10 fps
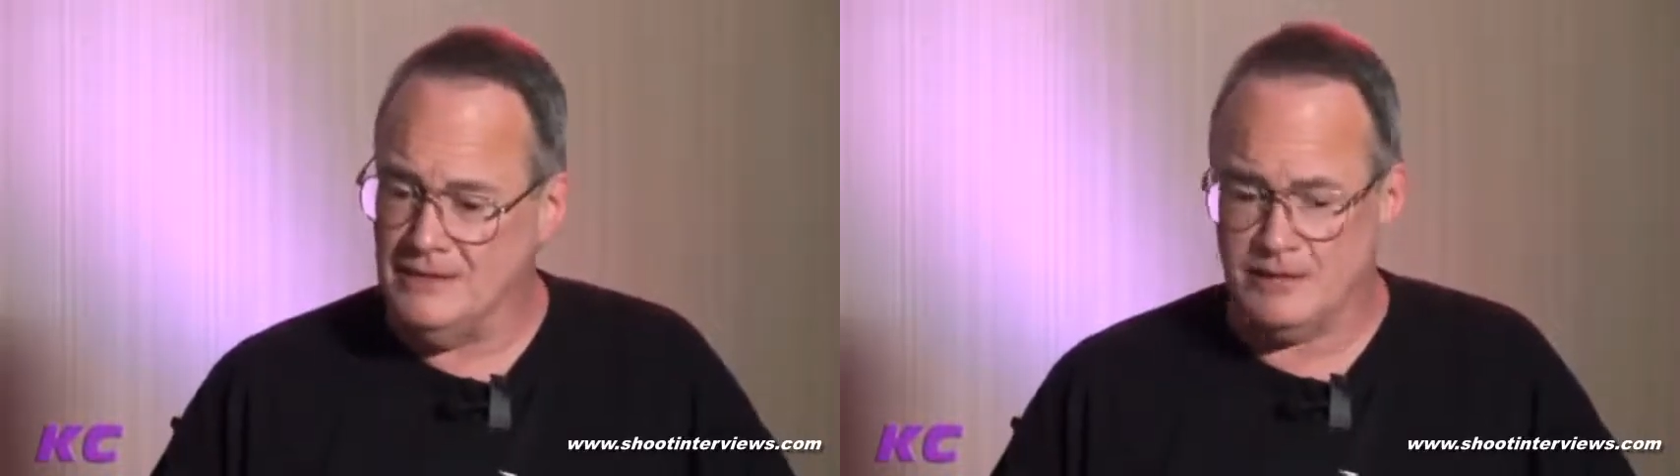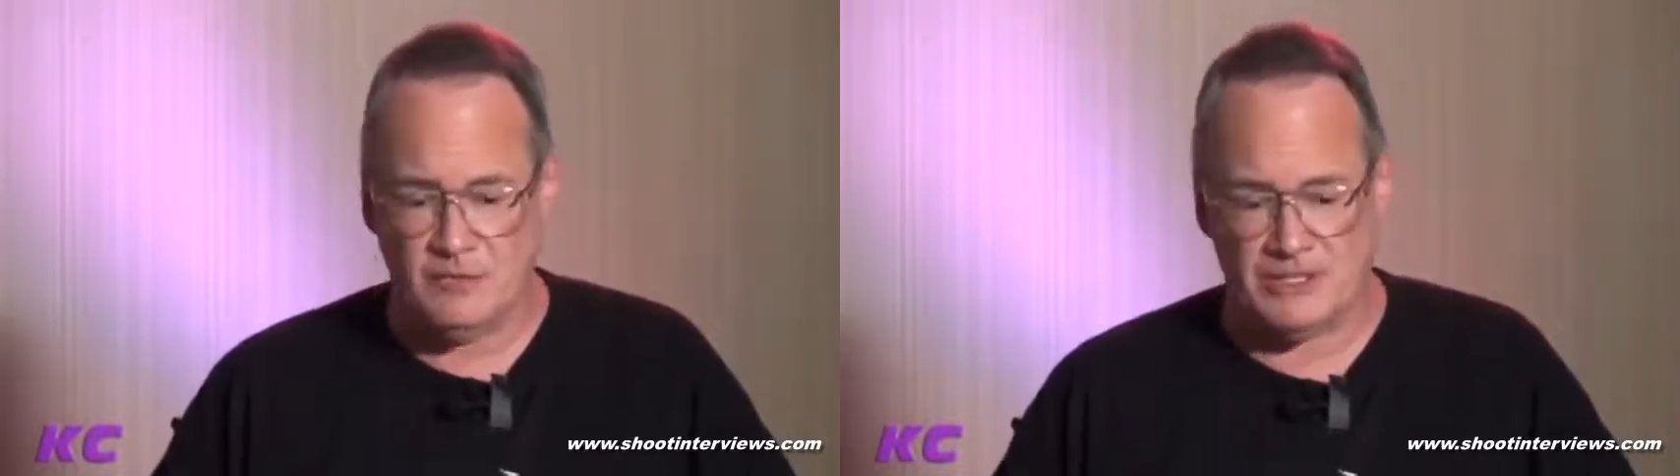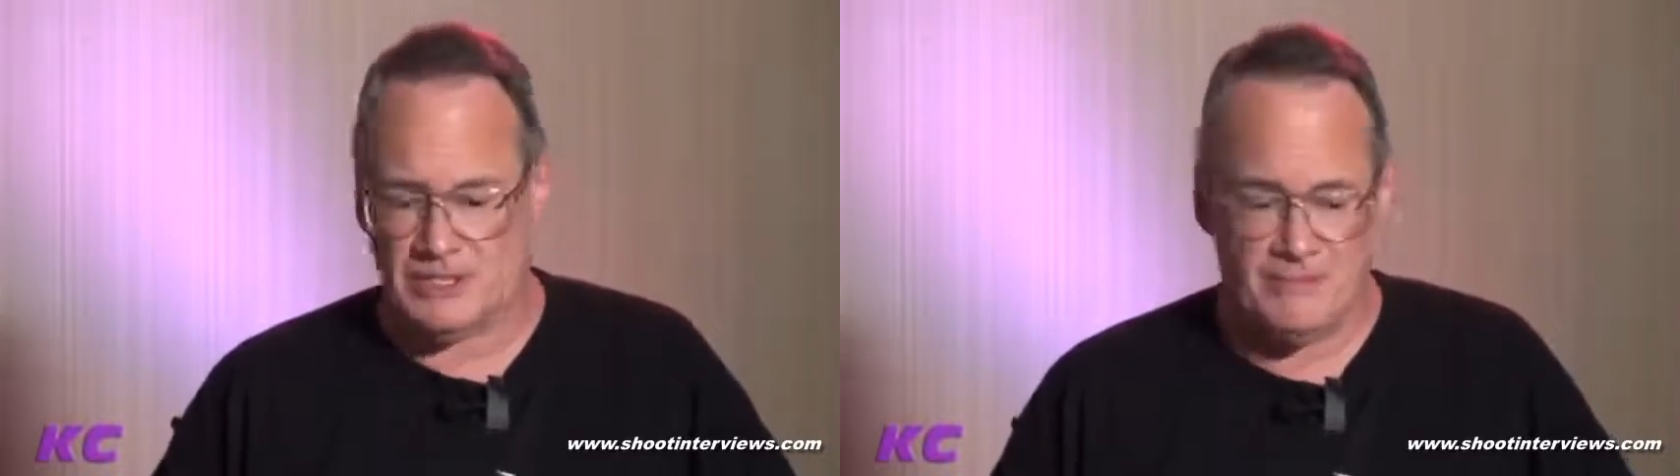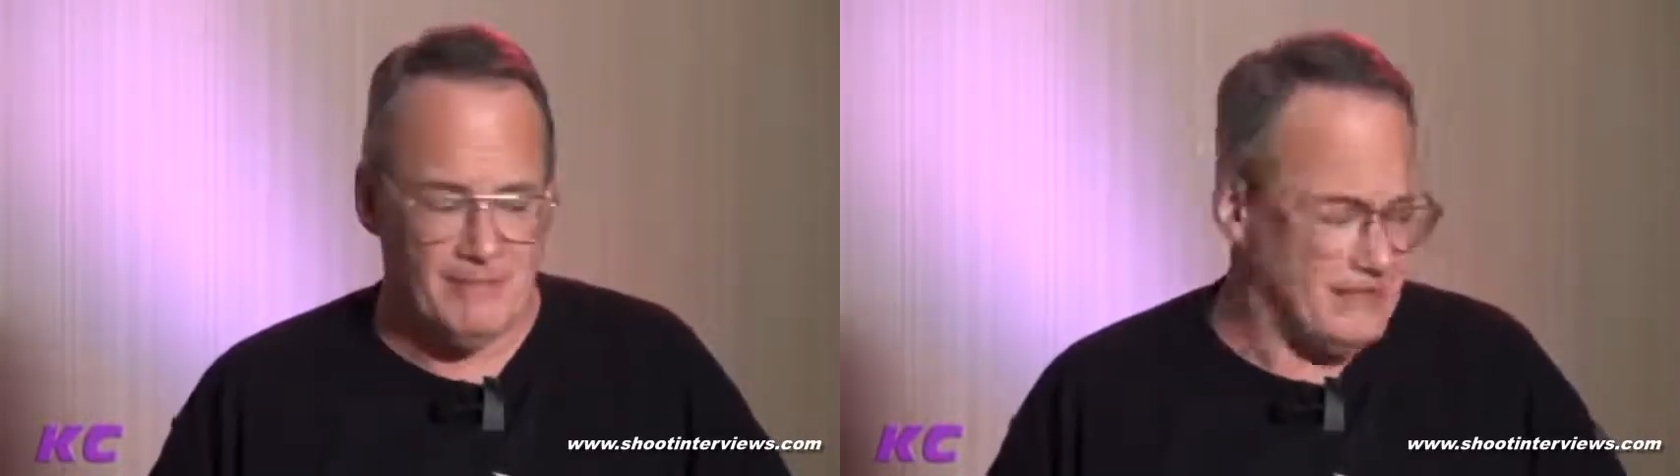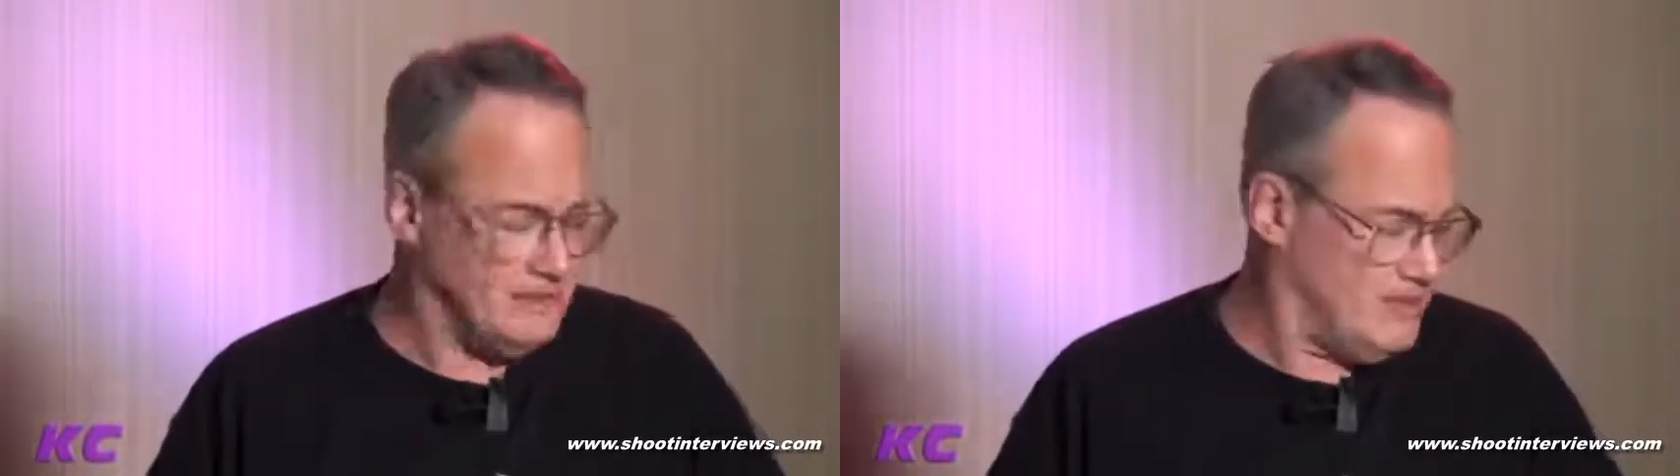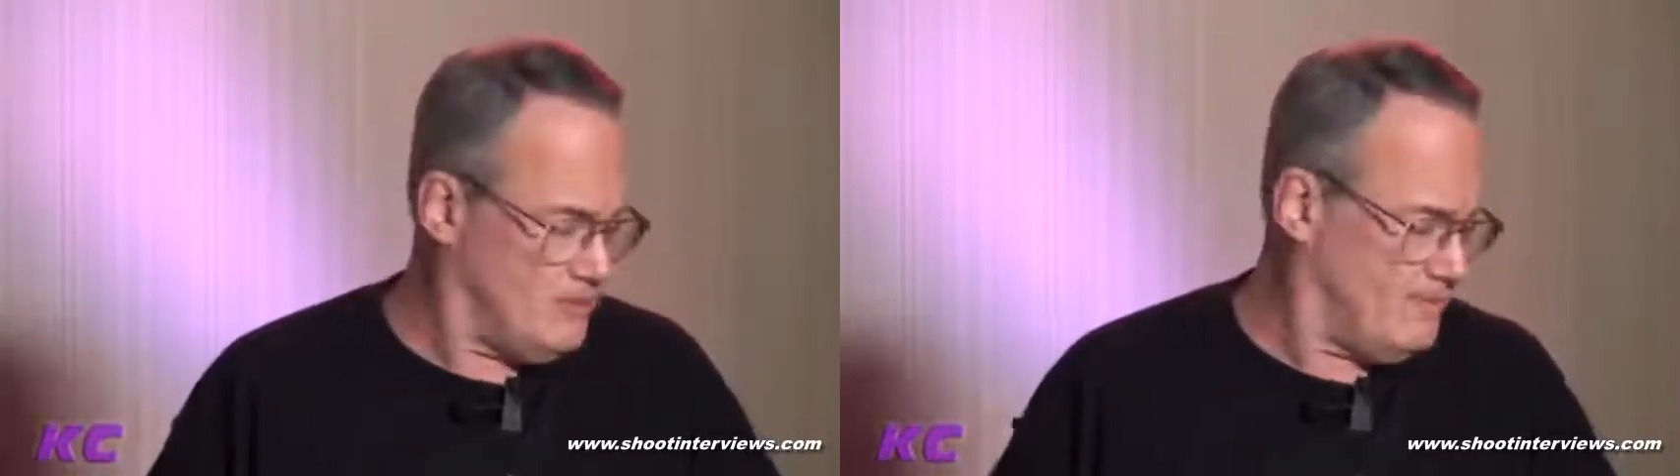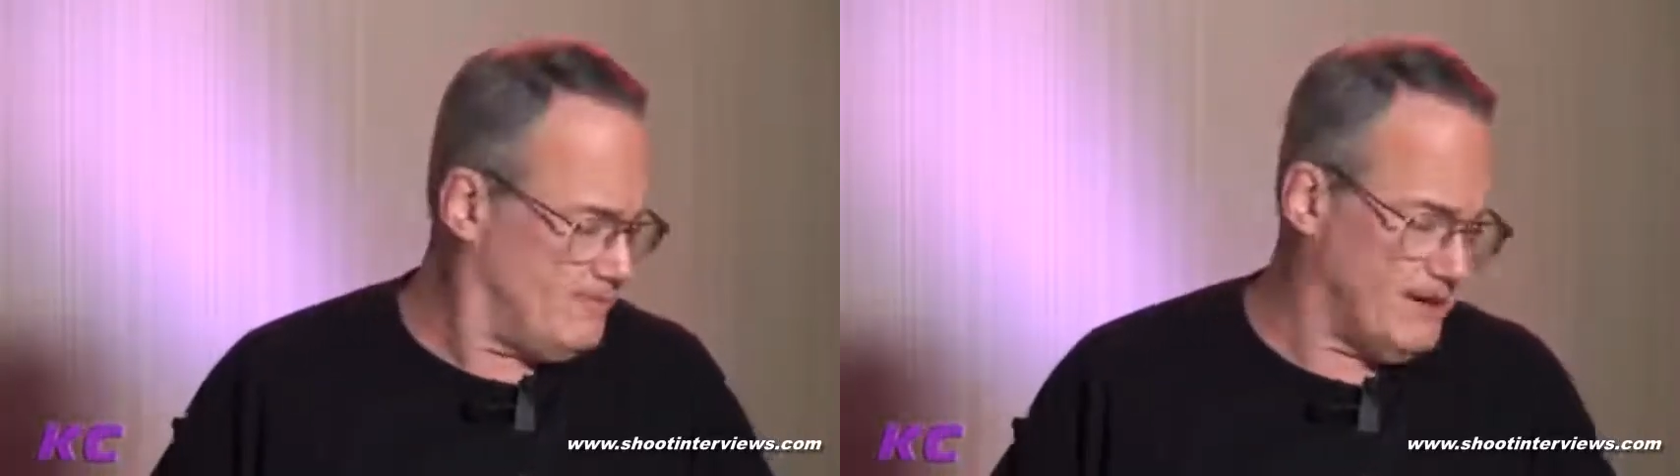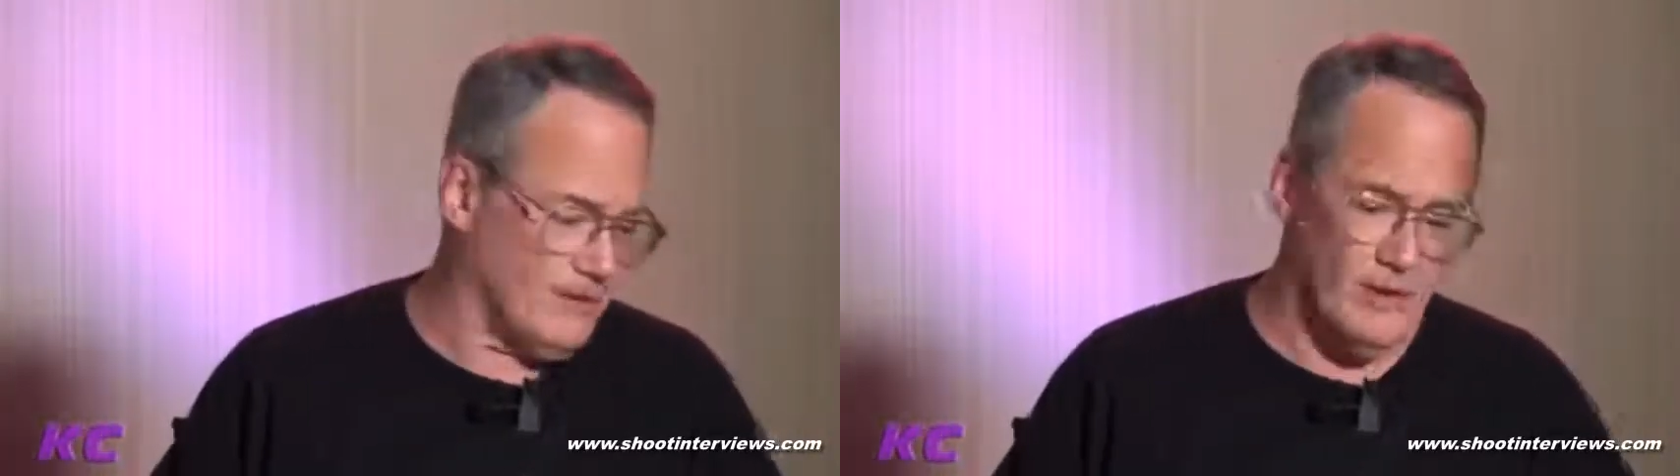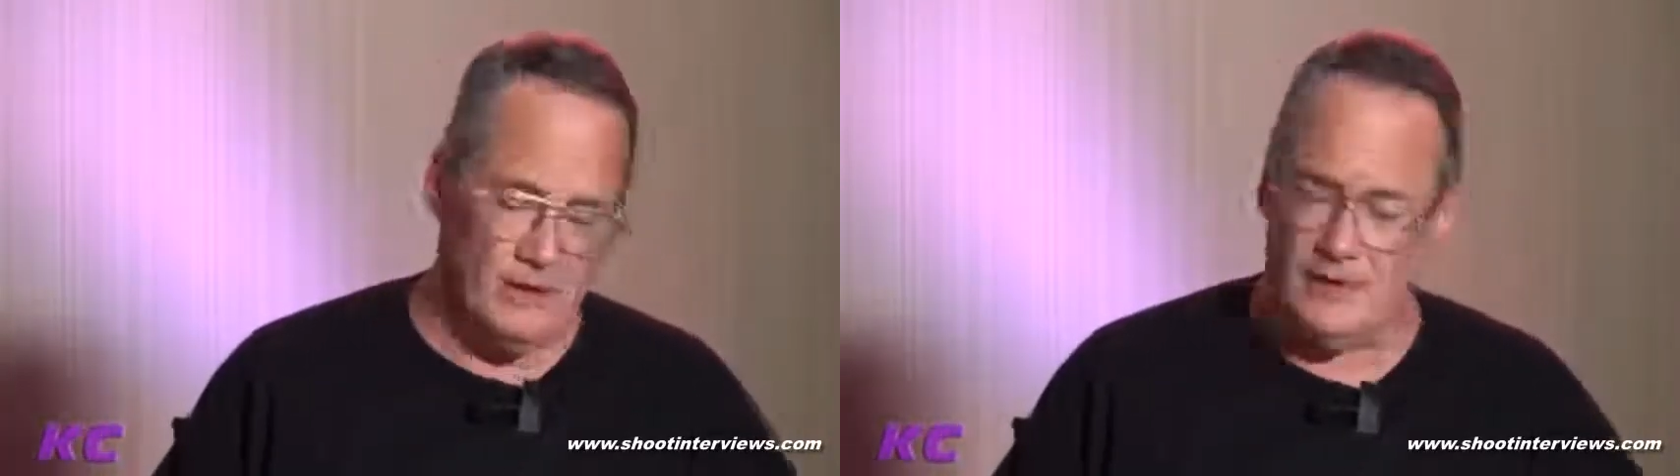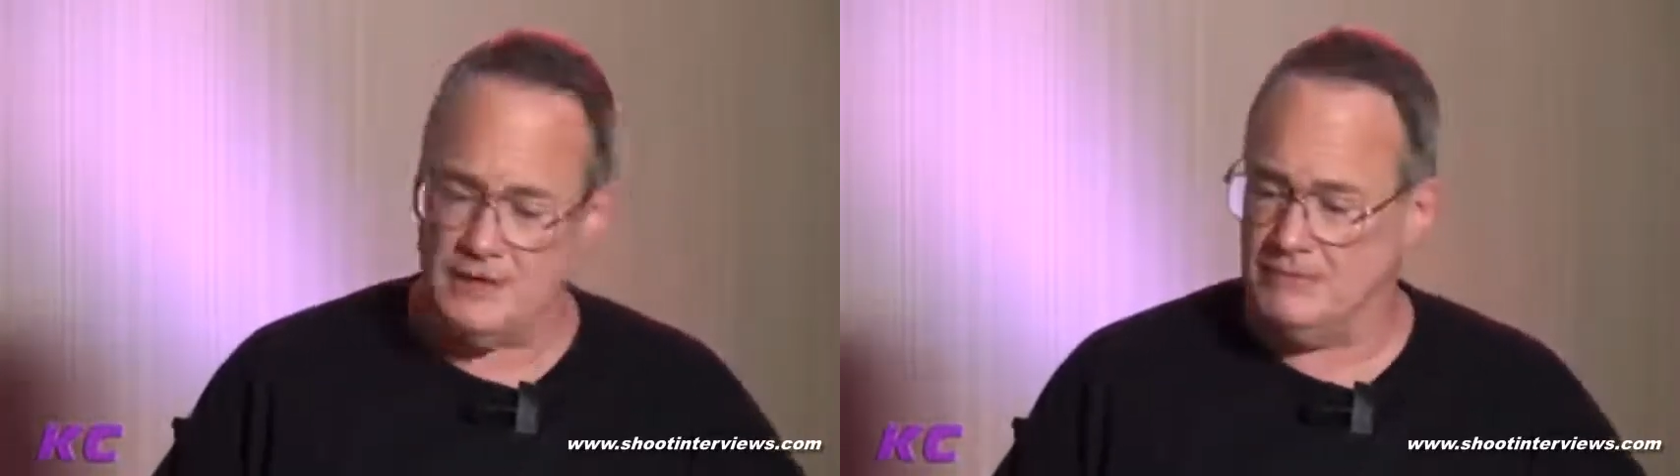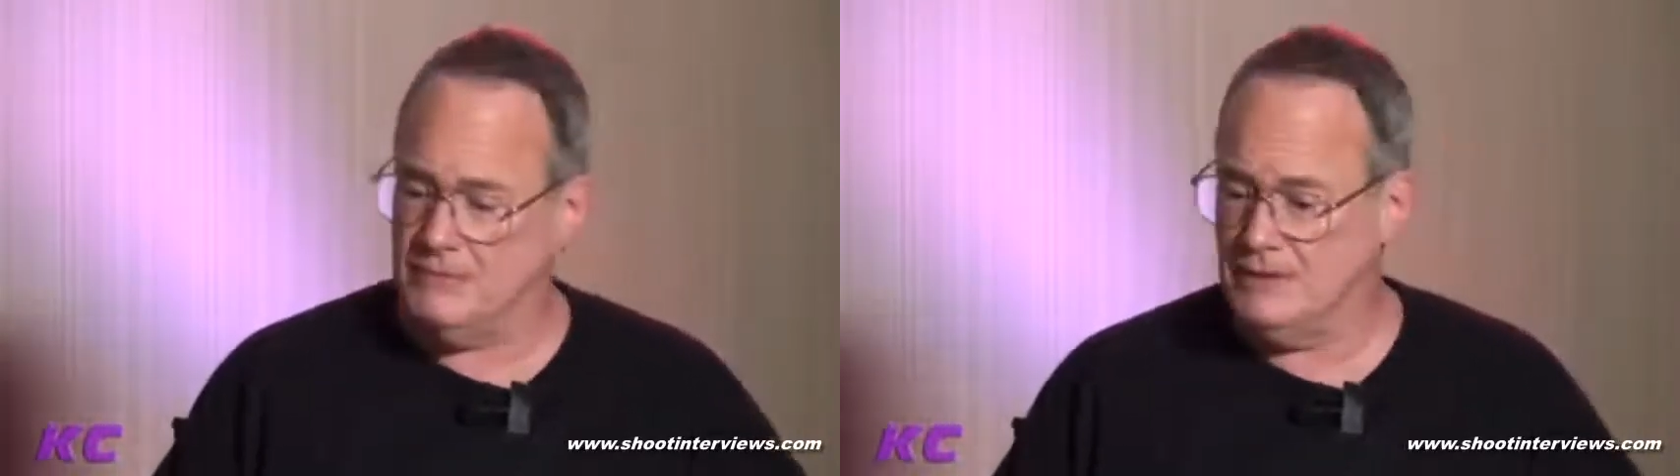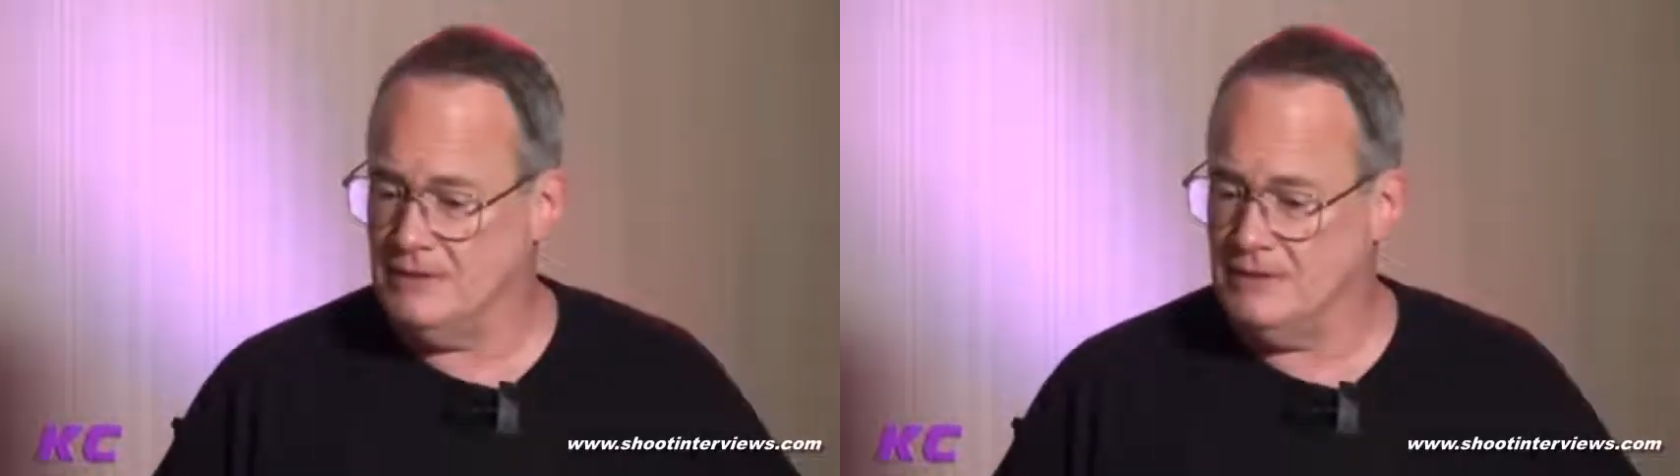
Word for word: That's why Shawn Michaels didn't want to fucking work with him.